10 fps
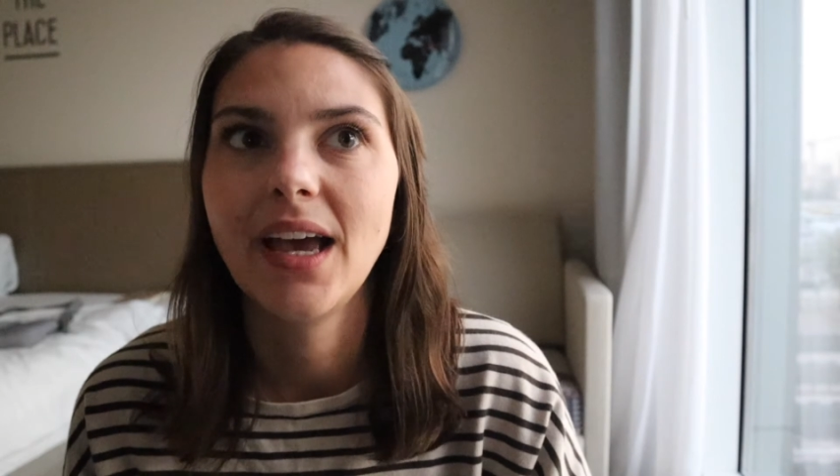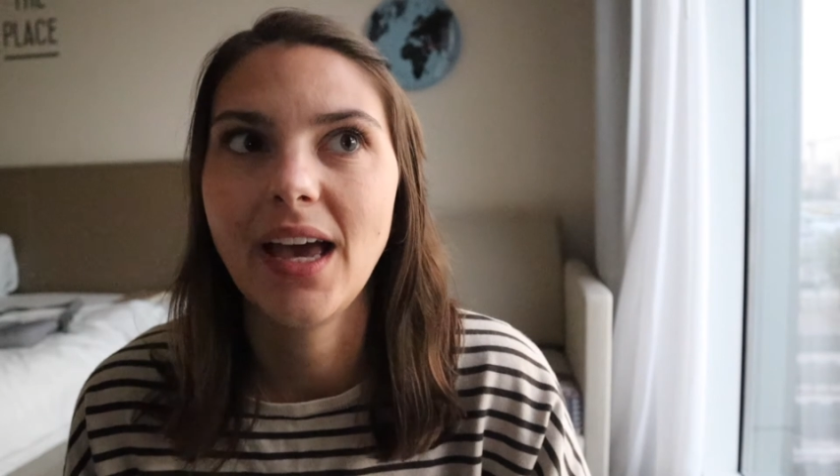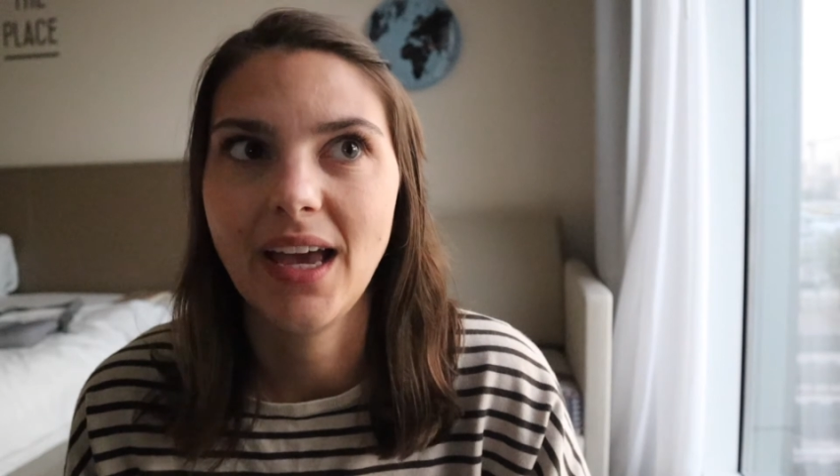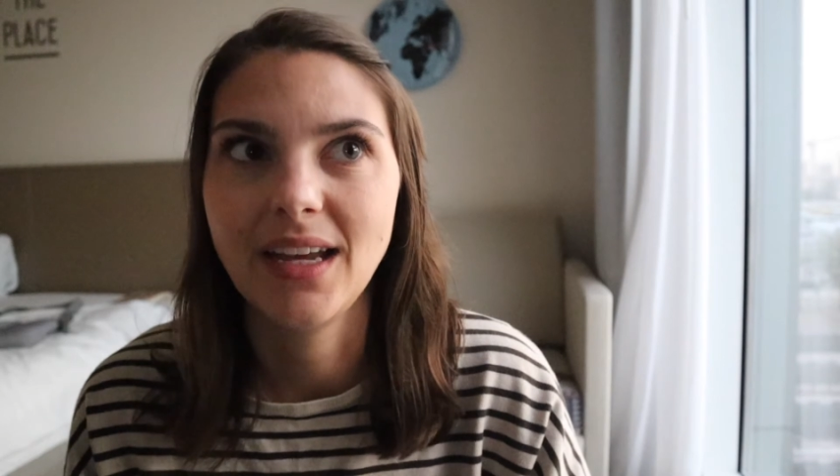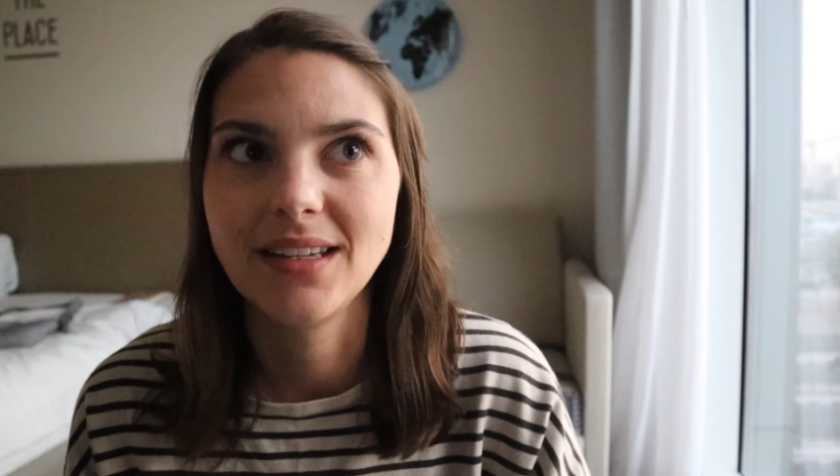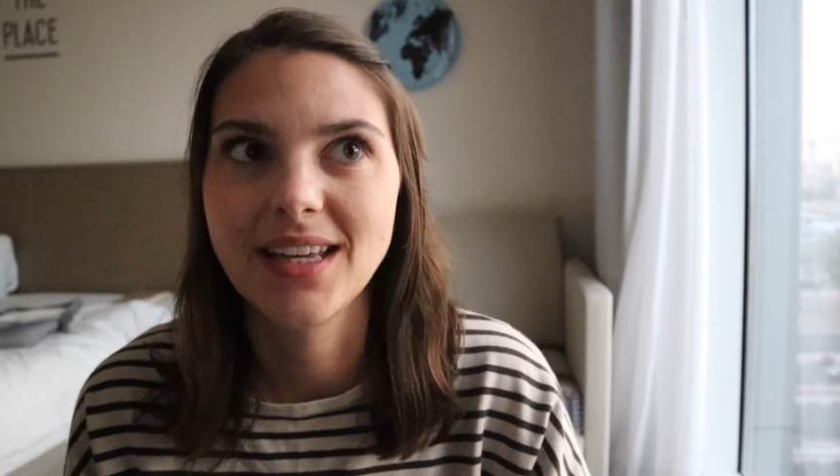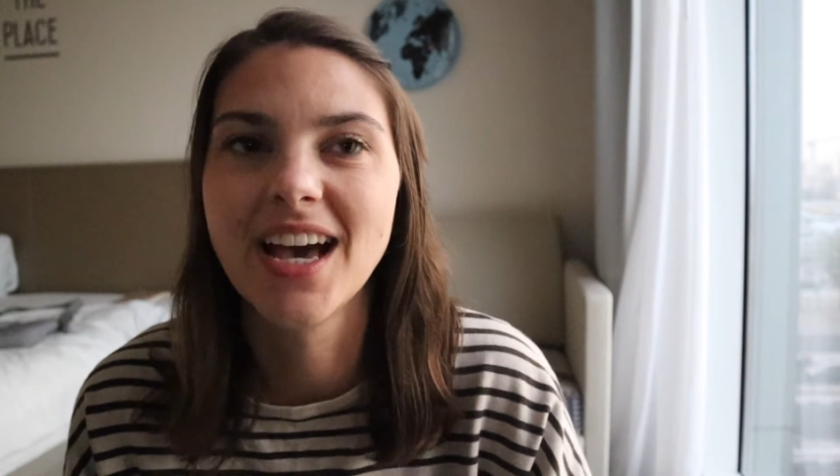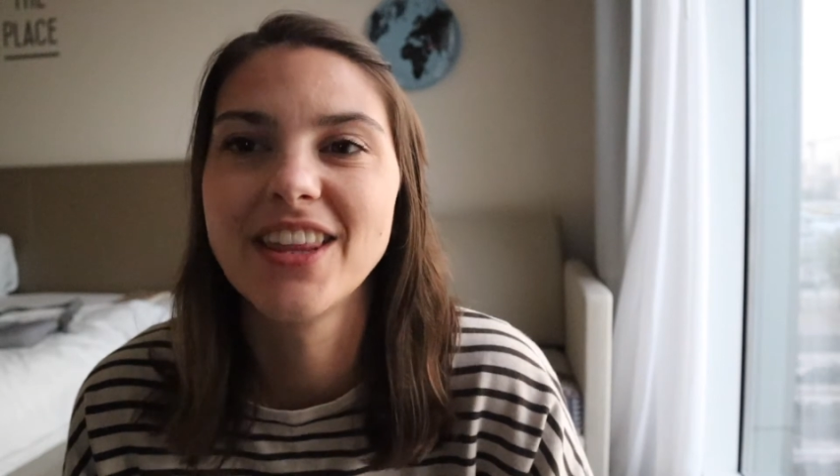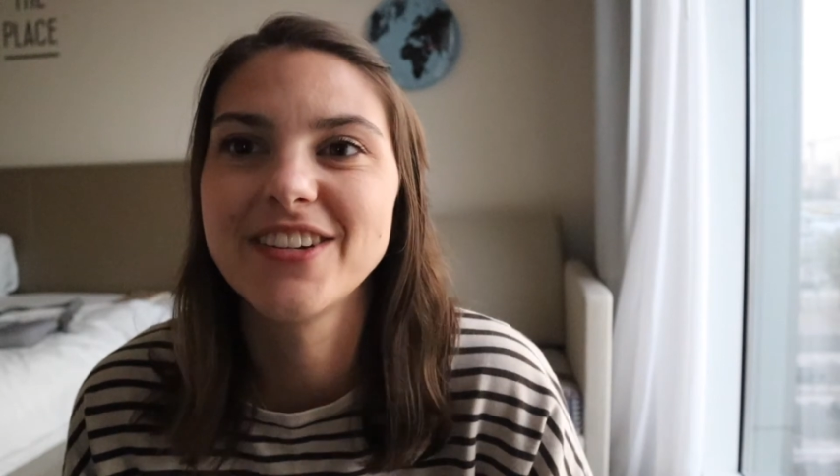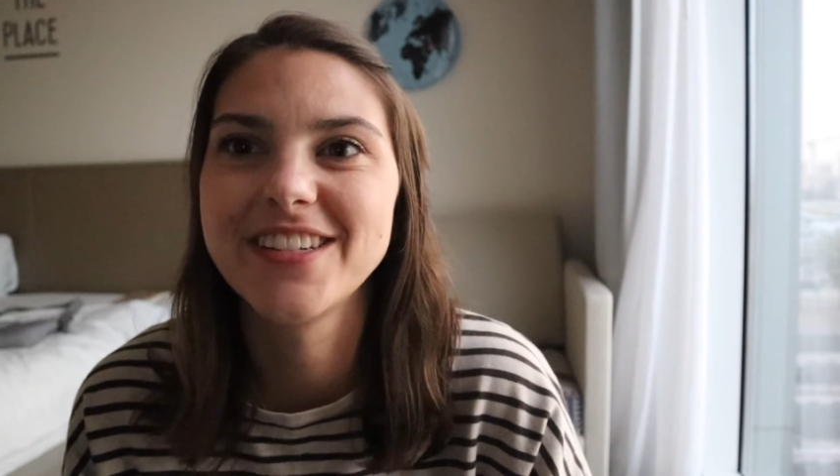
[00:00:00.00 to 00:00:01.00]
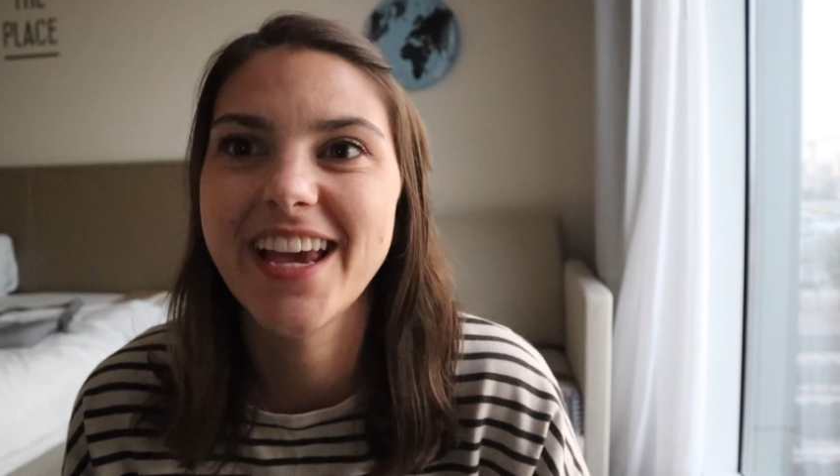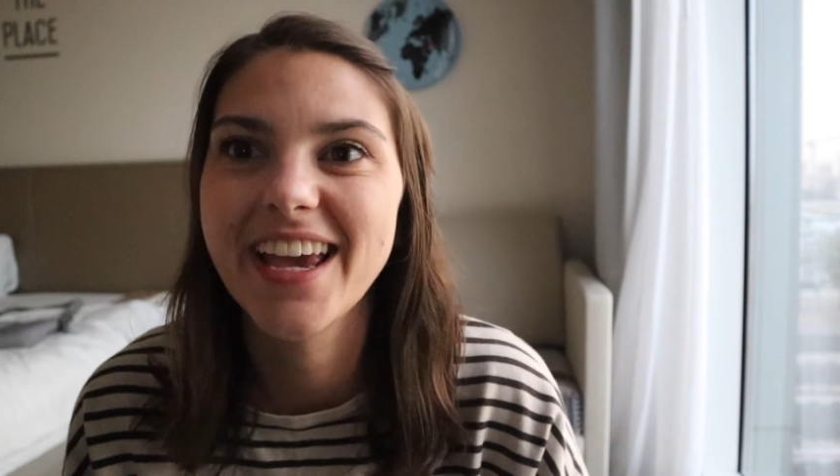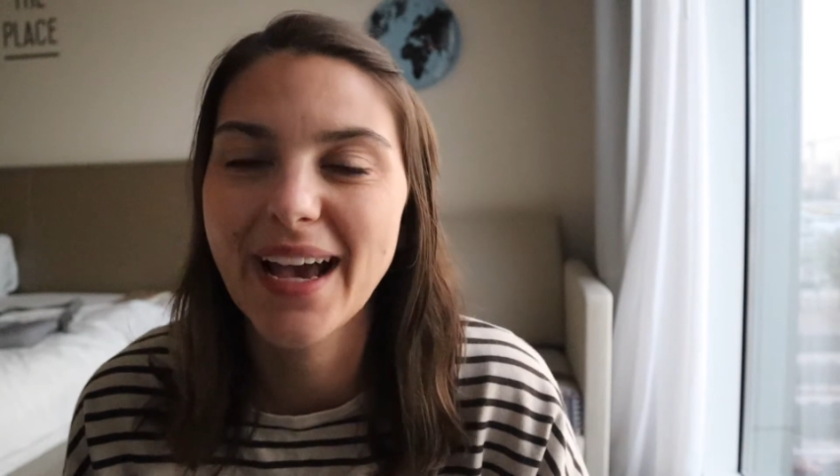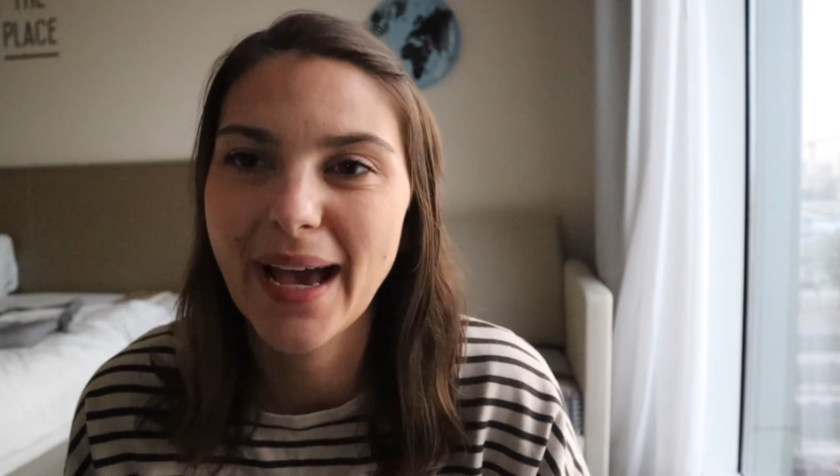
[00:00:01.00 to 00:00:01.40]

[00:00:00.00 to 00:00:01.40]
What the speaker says: And the other day